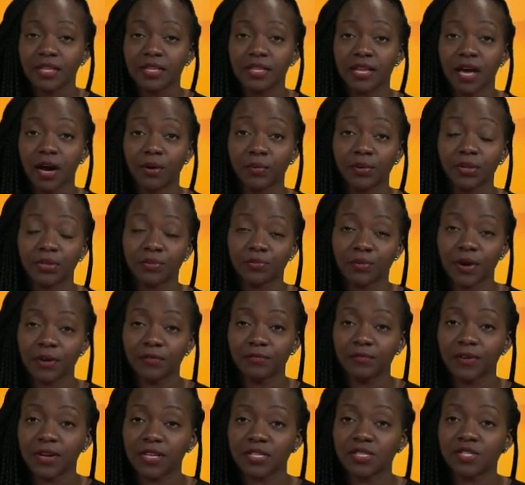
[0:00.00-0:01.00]
Now, with
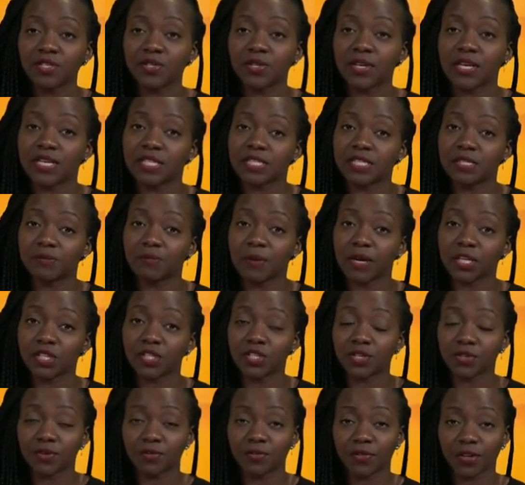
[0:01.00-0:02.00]
reference to the
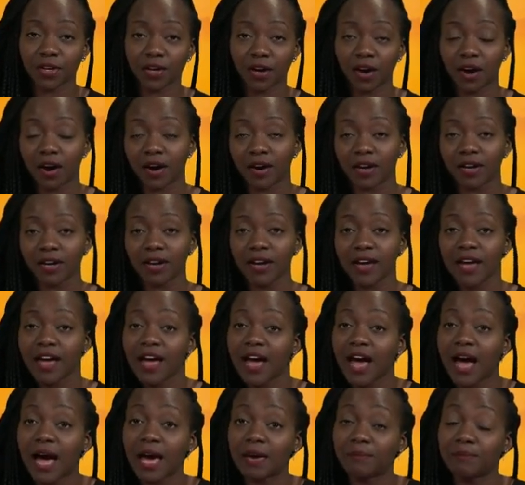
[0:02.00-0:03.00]
inspection of the car,
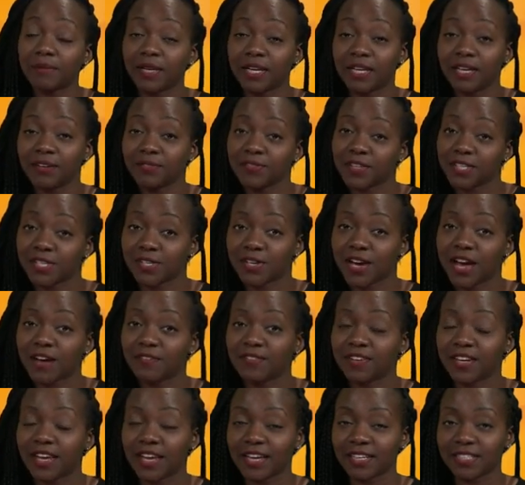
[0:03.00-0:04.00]
I believe that you
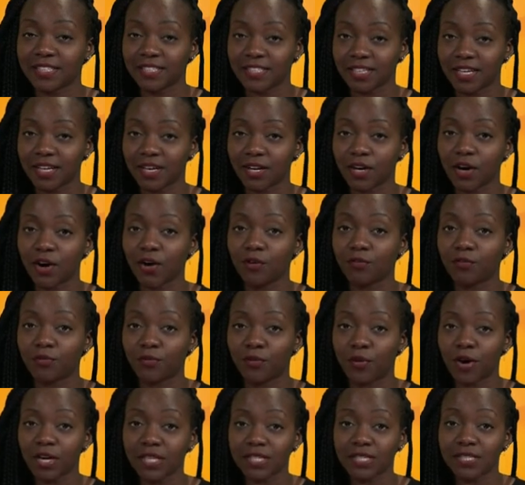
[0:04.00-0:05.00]
have an idea of
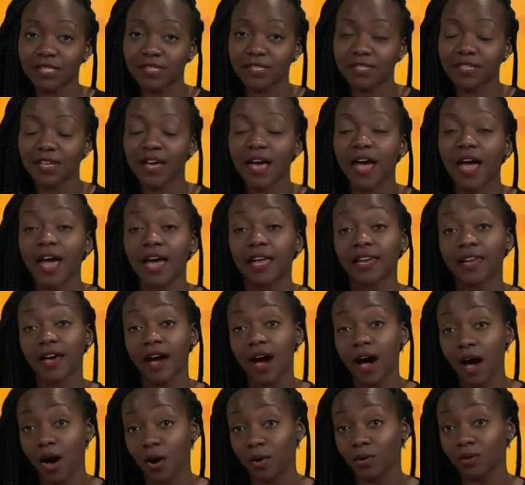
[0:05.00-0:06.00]
what and
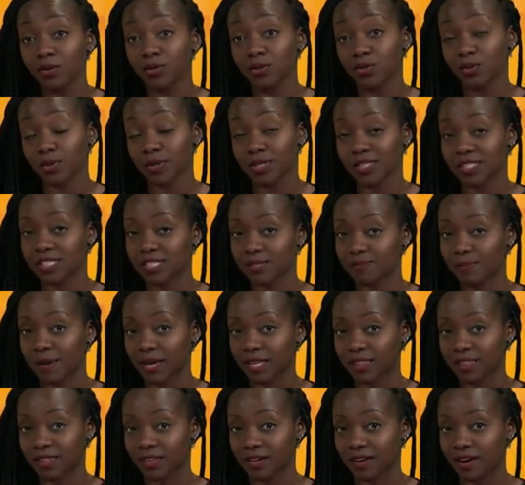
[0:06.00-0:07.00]
how to
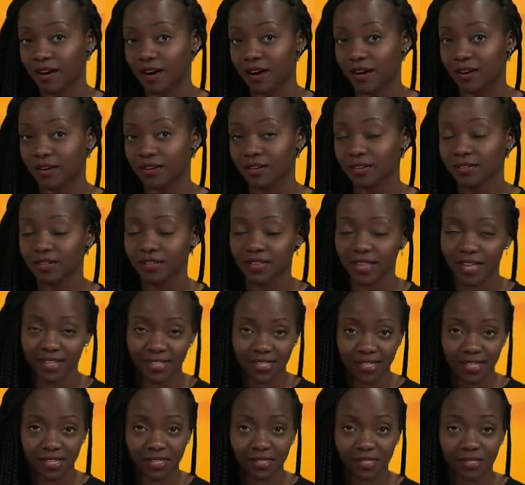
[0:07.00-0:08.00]
inspect the car,
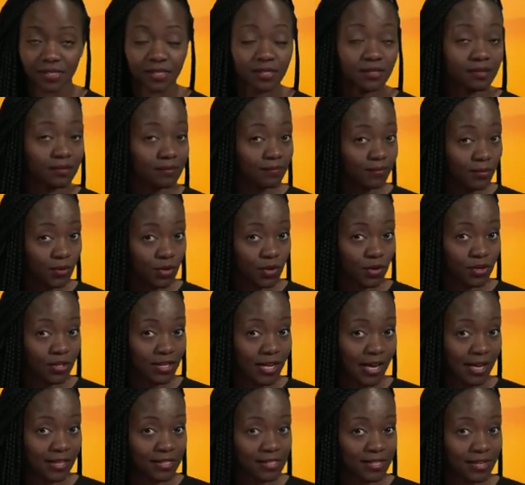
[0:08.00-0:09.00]
that is, your
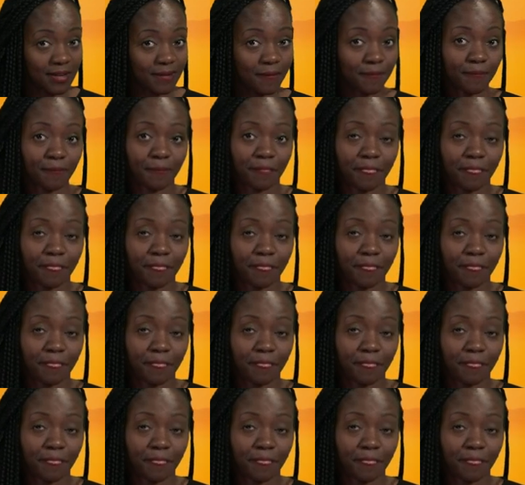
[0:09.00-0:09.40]
data.